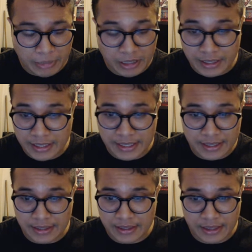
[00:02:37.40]
This
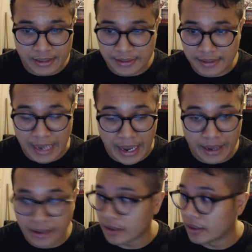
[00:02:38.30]
is just
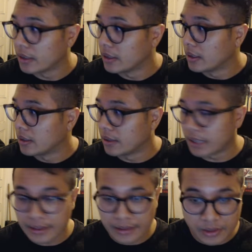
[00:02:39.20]
sad. Look
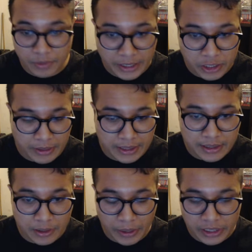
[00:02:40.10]
at this restroom. This is
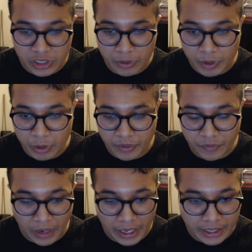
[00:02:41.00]
a restroom you would
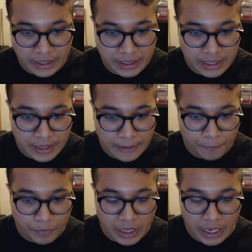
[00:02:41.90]
find
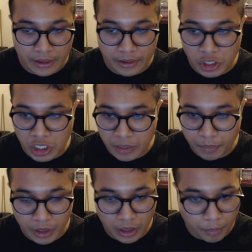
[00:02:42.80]
at a cheap
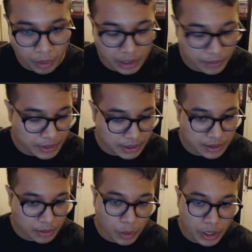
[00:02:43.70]
apartment
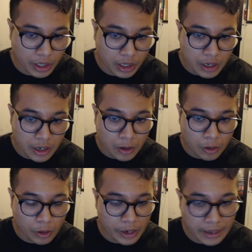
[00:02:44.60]
somewhere
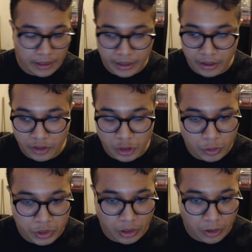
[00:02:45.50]
or at like a
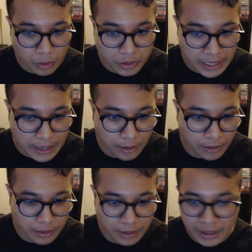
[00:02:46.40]
2-star
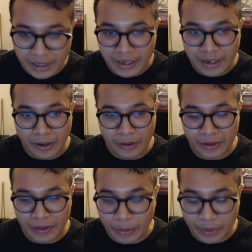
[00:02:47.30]
hotel.
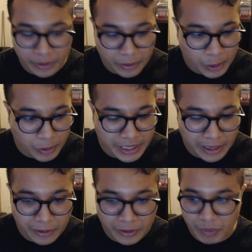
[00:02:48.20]
Like one of those
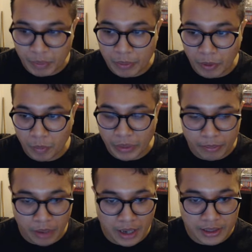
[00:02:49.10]
hotels people bring
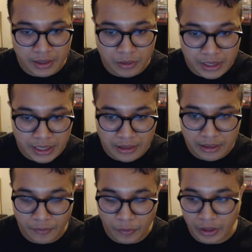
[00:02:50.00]
prostitutes
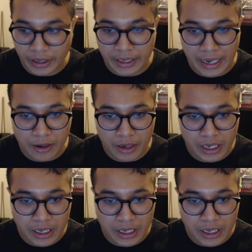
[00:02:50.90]
in for like an hour.